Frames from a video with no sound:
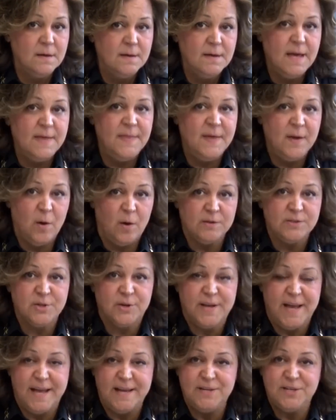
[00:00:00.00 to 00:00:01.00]
In the
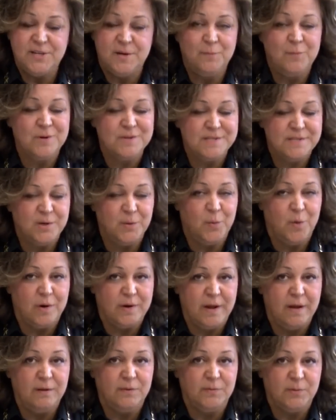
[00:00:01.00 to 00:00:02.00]
altercation, we're still
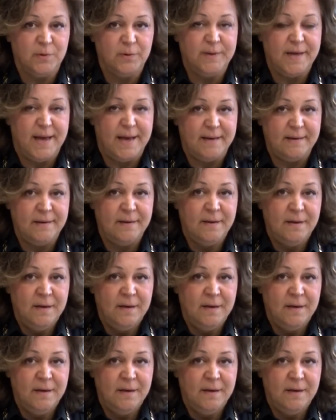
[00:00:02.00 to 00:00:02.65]
working through that.